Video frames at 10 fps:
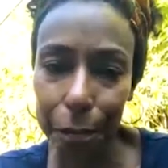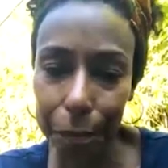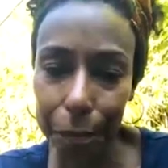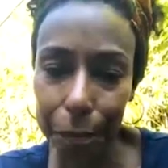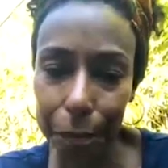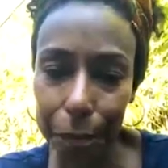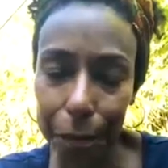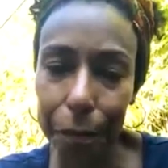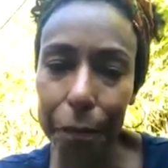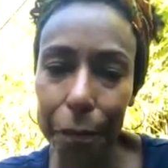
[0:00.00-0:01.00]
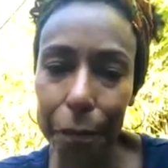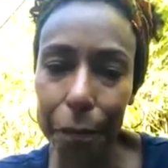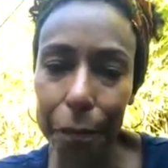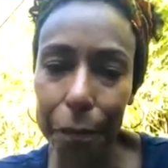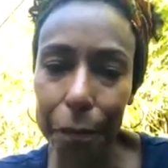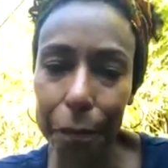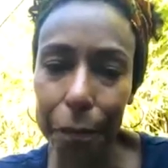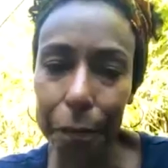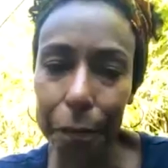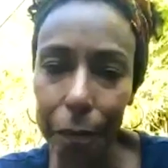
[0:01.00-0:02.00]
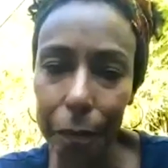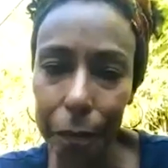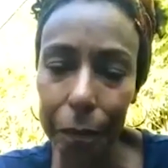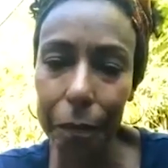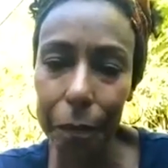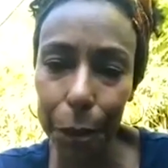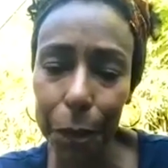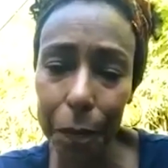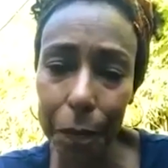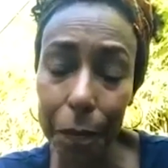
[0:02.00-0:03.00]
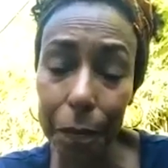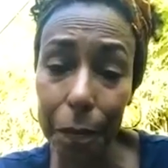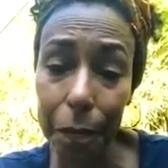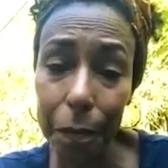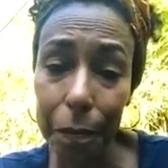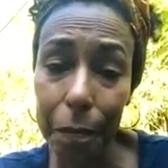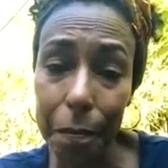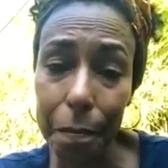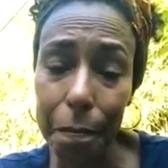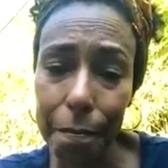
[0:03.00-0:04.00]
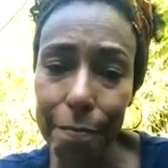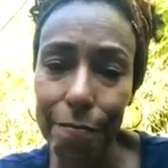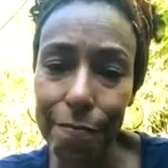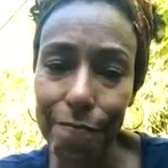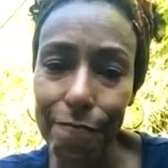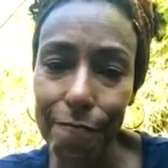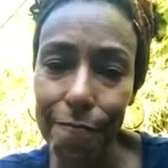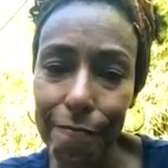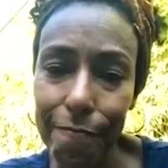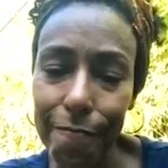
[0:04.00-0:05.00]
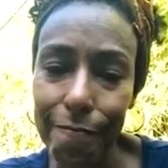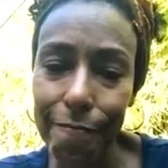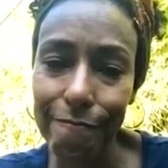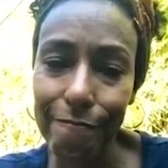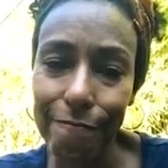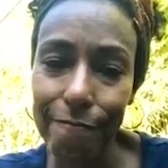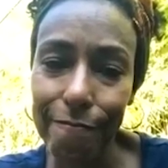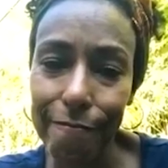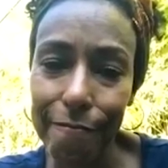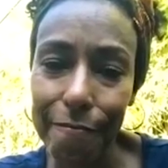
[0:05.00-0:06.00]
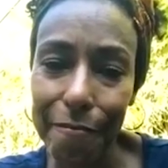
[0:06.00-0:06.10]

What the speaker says: No words are spoken by the person on screen.